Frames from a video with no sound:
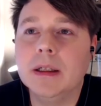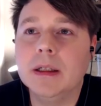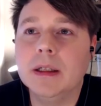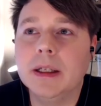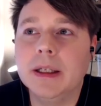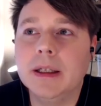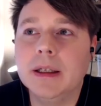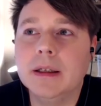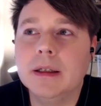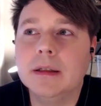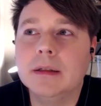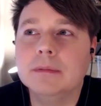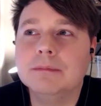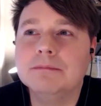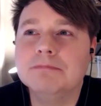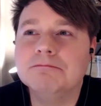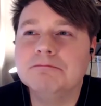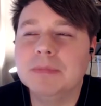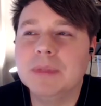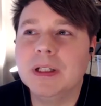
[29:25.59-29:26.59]
like
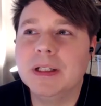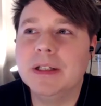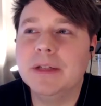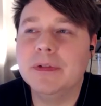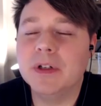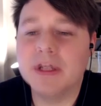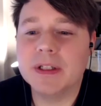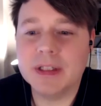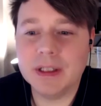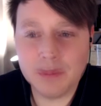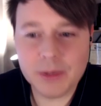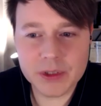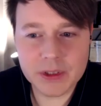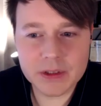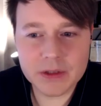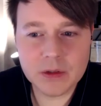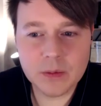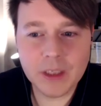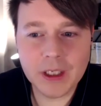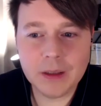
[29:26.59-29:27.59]
different
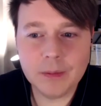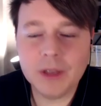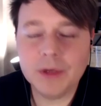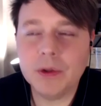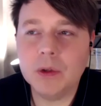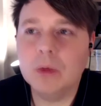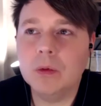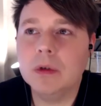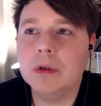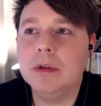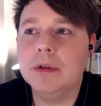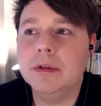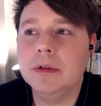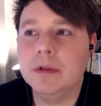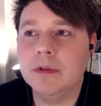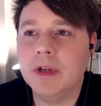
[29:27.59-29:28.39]
assumptions you make about the world.